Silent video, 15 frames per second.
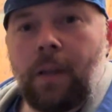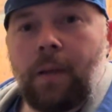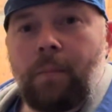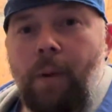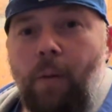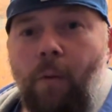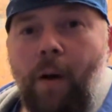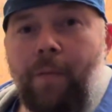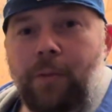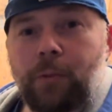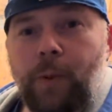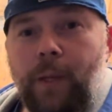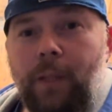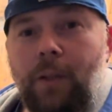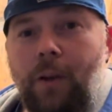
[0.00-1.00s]
my wife has
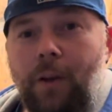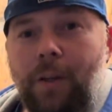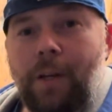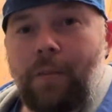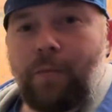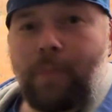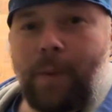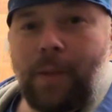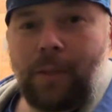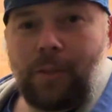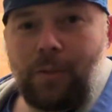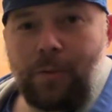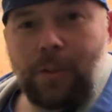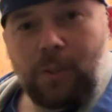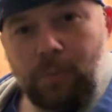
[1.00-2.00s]
waited long enough for me to do
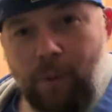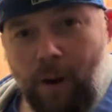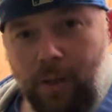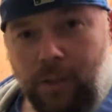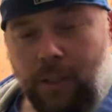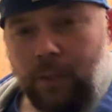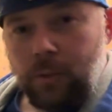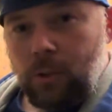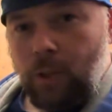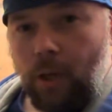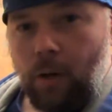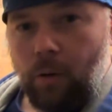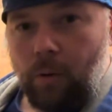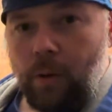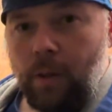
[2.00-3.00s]
this project.
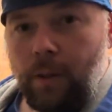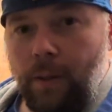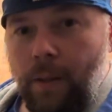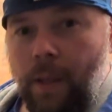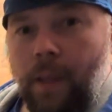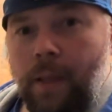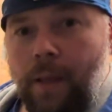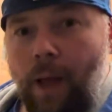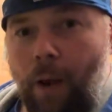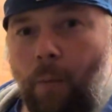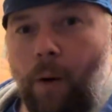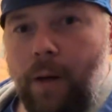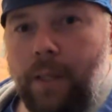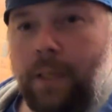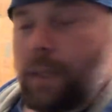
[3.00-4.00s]
So I
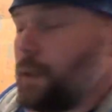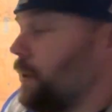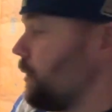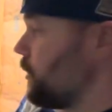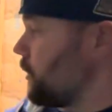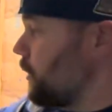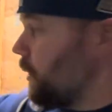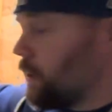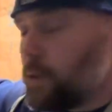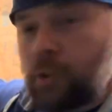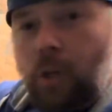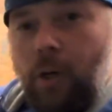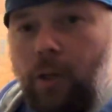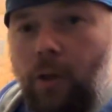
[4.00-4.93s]
wanted to get at least start